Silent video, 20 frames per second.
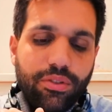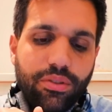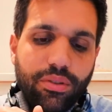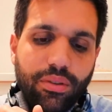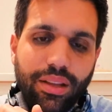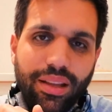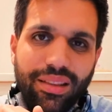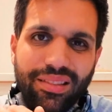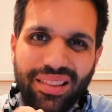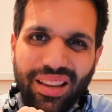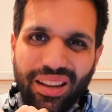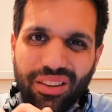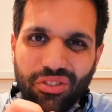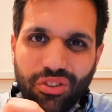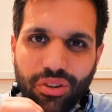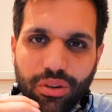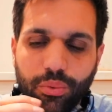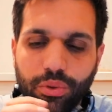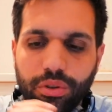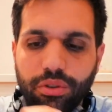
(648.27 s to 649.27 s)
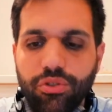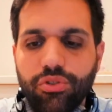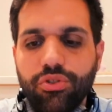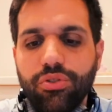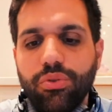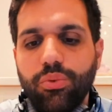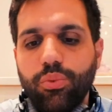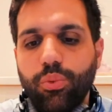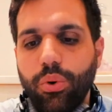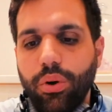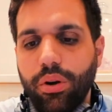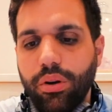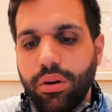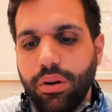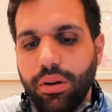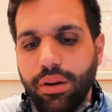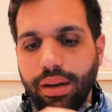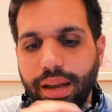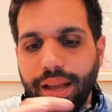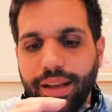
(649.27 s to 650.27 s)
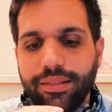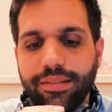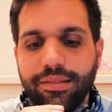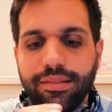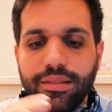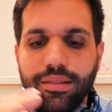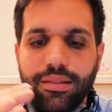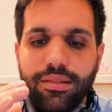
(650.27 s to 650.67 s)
So that's actually what you should work on next.